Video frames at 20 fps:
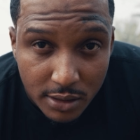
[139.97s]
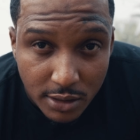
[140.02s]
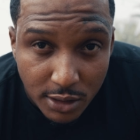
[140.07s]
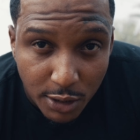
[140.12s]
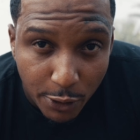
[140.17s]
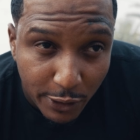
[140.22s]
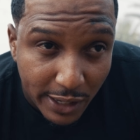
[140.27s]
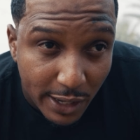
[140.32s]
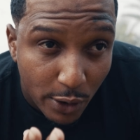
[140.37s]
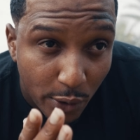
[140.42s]

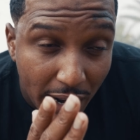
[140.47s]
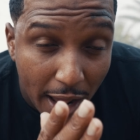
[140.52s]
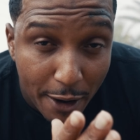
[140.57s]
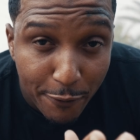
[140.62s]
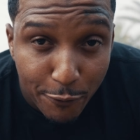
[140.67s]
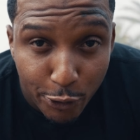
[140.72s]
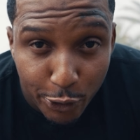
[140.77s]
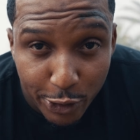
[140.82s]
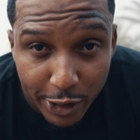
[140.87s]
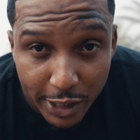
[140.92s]
to kill that
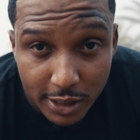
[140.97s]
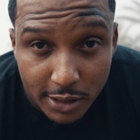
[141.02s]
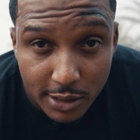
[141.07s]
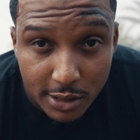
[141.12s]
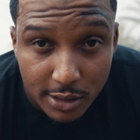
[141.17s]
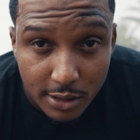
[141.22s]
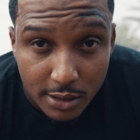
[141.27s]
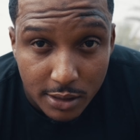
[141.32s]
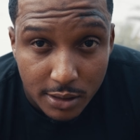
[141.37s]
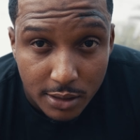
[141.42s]

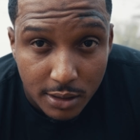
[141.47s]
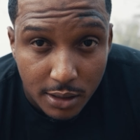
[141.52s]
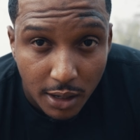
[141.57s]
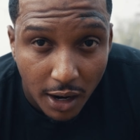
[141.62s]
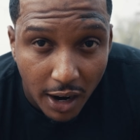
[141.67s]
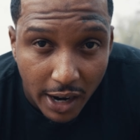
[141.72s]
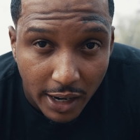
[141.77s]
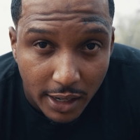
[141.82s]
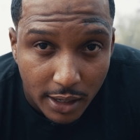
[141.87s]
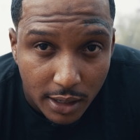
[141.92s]
frizz, all
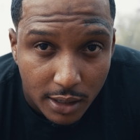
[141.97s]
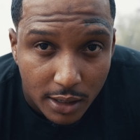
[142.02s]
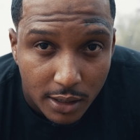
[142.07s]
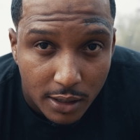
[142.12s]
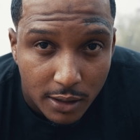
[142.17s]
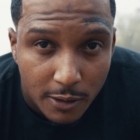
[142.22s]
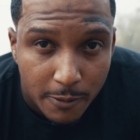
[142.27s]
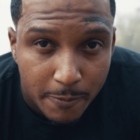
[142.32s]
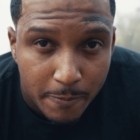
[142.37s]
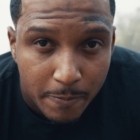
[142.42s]
right?
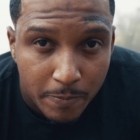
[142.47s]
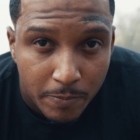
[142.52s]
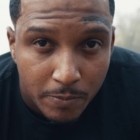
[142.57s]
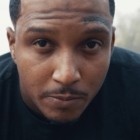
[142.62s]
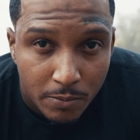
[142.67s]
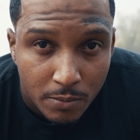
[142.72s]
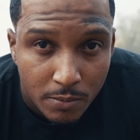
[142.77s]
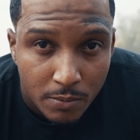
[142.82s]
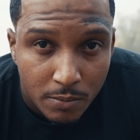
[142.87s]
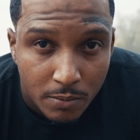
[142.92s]

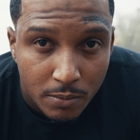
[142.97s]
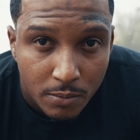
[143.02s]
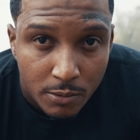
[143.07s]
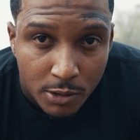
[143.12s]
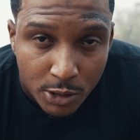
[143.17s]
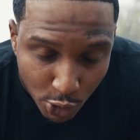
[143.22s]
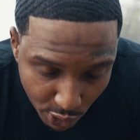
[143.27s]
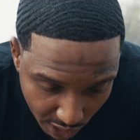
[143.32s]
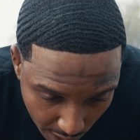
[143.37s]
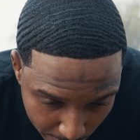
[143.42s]

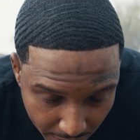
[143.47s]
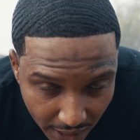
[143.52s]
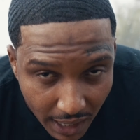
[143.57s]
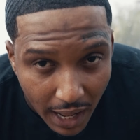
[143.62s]
So keep it